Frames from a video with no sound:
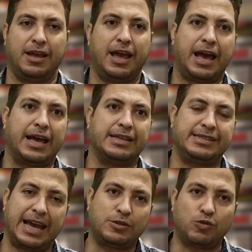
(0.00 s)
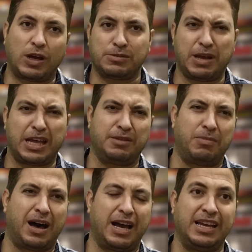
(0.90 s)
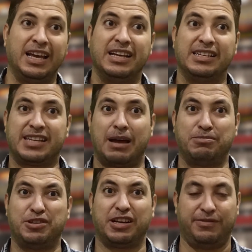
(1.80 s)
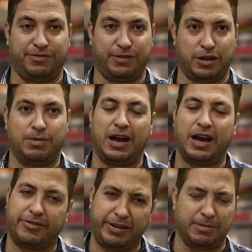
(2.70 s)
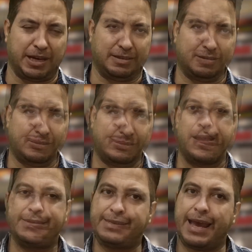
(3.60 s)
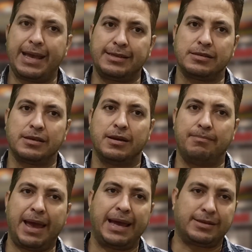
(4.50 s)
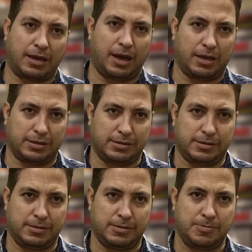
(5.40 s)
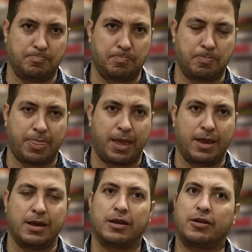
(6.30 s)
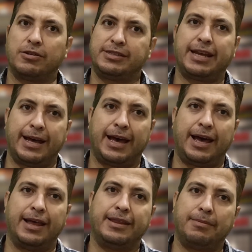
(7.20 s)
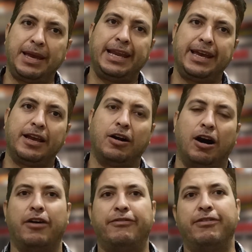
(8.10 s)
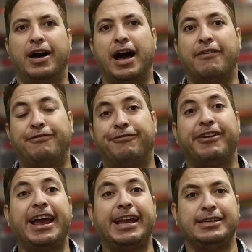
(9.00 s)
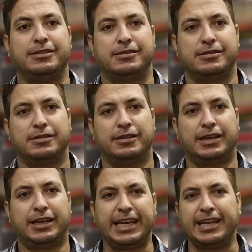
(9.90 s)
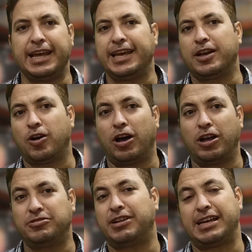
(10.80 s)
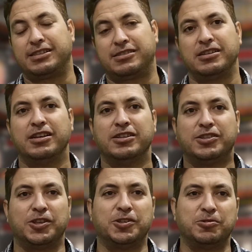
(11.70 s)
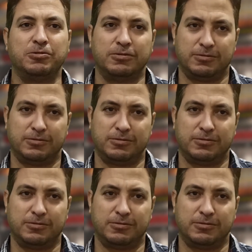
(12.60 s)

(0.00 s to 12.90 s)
And that's what's meant by subject-verb agreement. This makes us consider the meaning of a phrase in a contrast to